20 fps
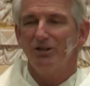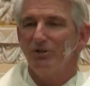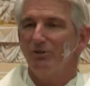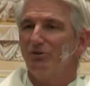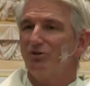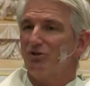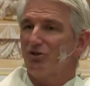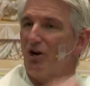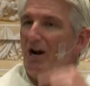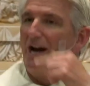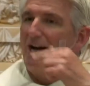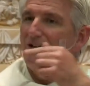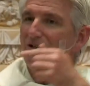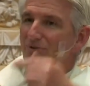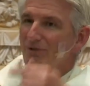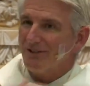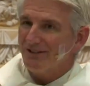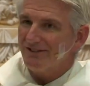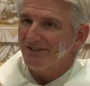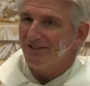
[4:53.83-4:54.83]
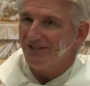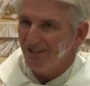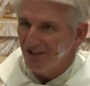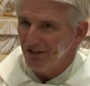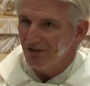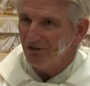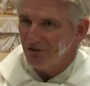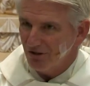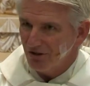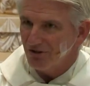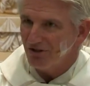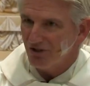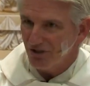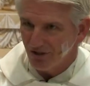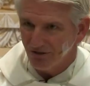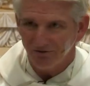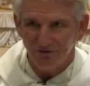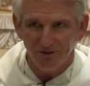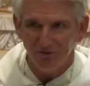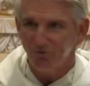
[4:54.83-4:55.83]
You try to instill your
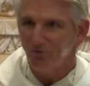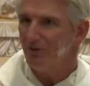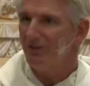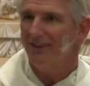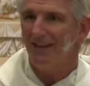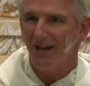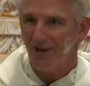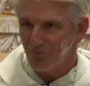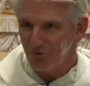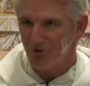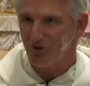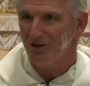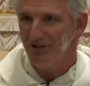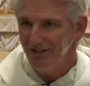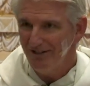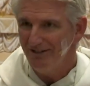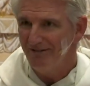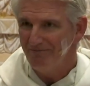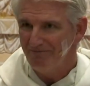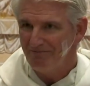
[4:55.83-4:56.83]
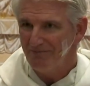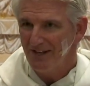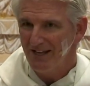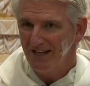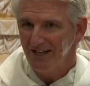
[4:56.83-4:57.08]
children with that Word.